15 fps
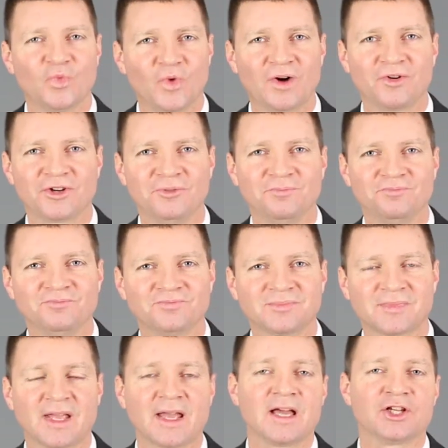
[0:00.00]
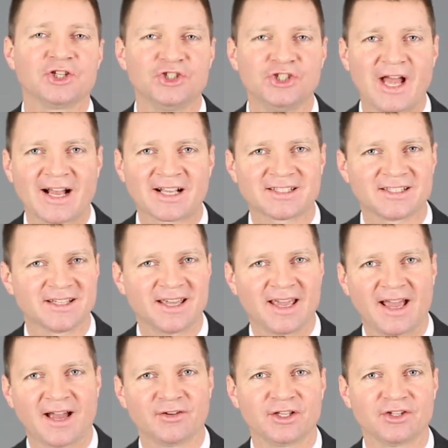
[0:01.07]
Welcome, Jackson
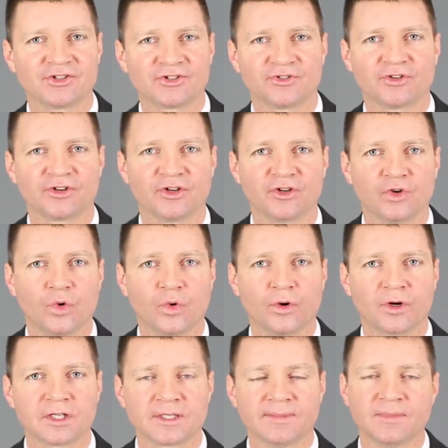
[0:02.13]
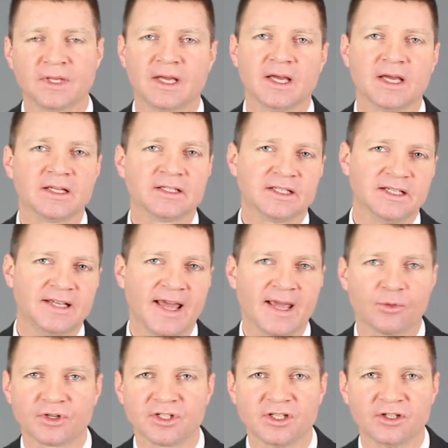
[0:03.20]
County Circuit Court.
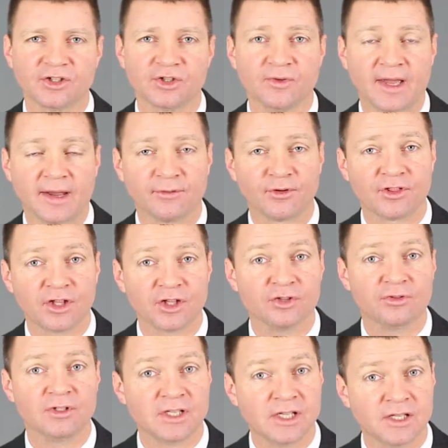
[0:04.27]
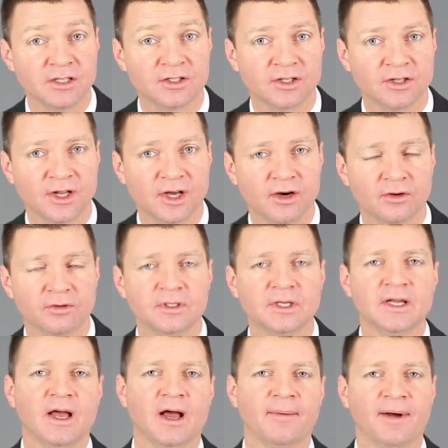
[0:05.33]
Today we're telling you everything you need to know
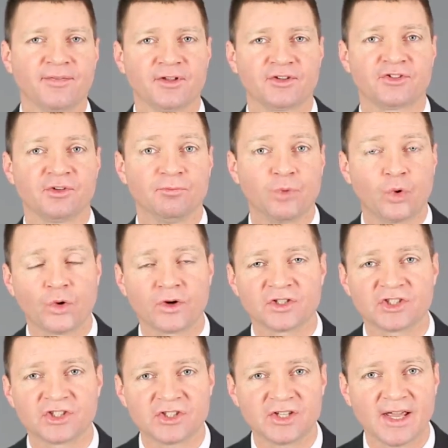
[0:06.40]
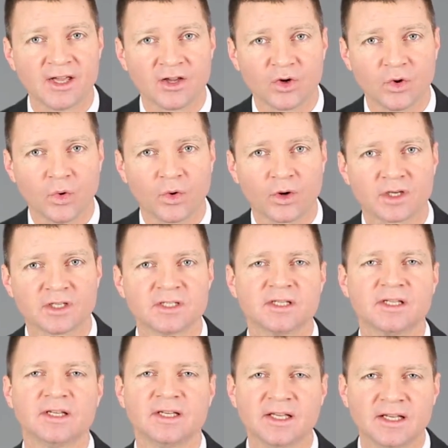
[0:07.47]
about this important state court
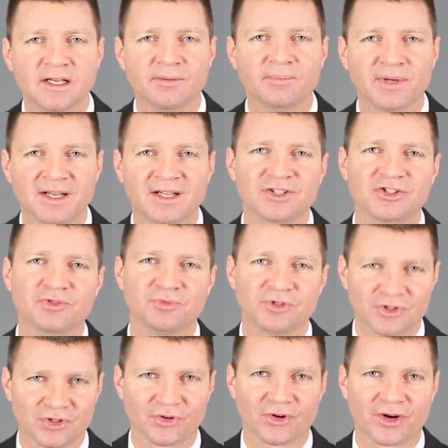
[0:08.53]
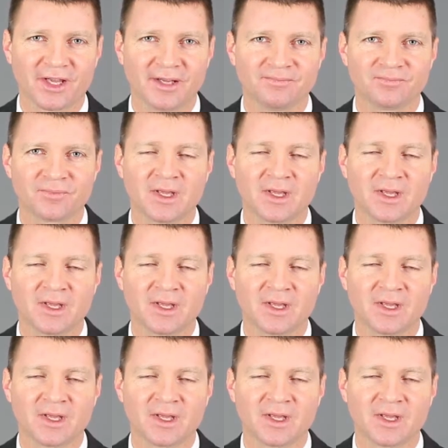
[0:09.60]
in Independence, Missouri.